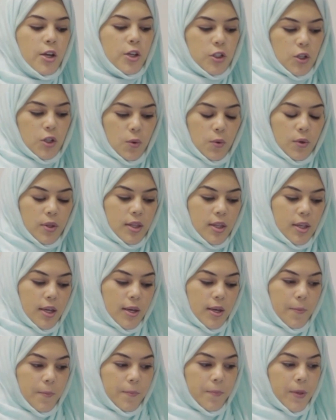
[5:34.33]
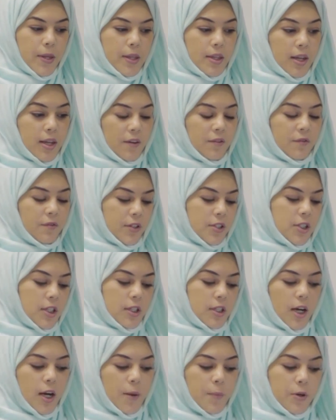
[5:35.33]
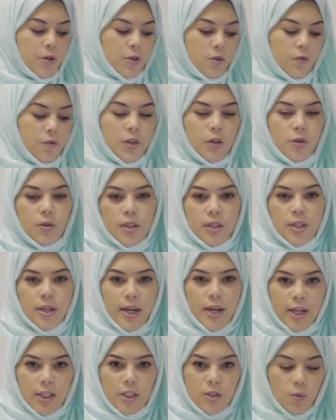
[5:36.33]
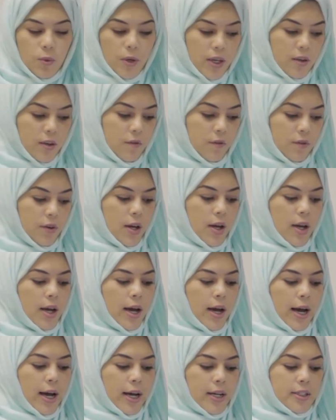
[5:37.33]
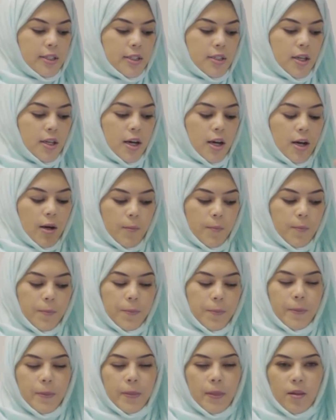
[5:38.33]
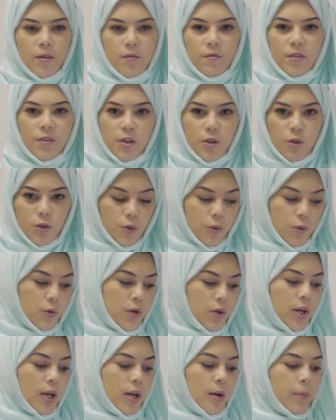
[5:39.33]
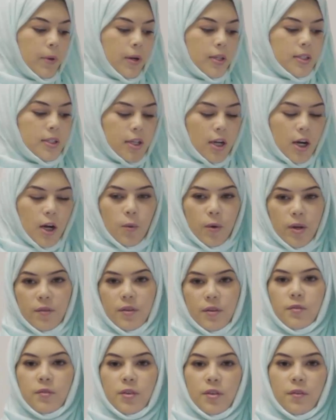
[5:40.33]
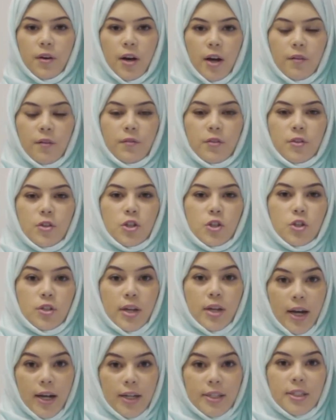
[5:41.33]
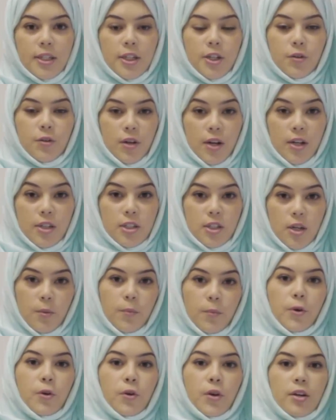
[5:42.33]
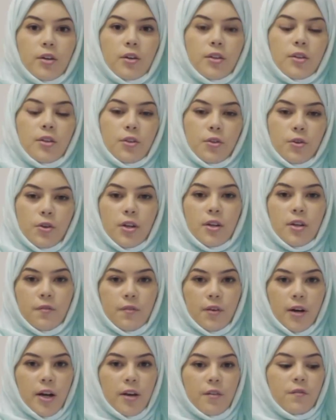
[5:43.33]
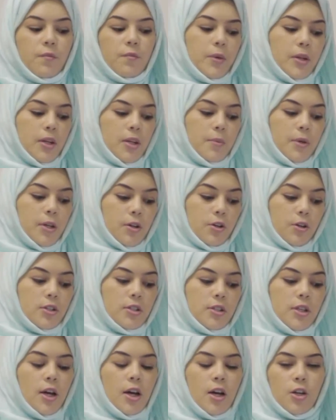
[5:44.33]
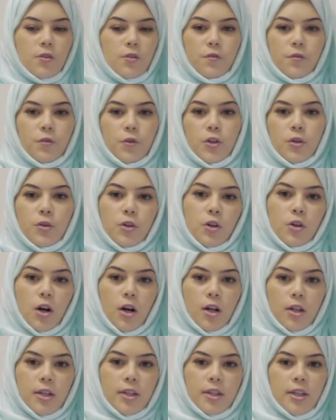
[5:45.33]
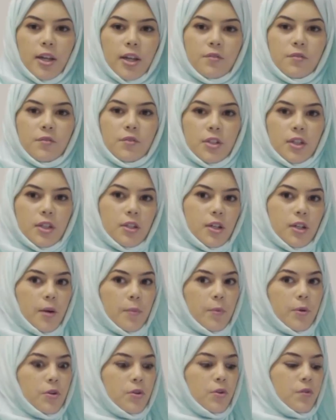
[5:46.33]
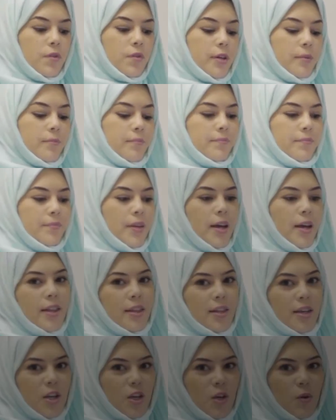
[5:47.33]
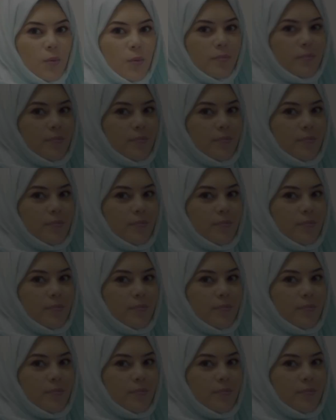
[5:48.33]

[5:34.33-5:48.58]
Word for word: so the, in the left ventricular hypertrophy, you need an S wave at um, V2 plus the R wave at V5. You should add to a, gr a sum greater than 35 millimeters for you to call it the left ventricular hypertrophy. Thank you.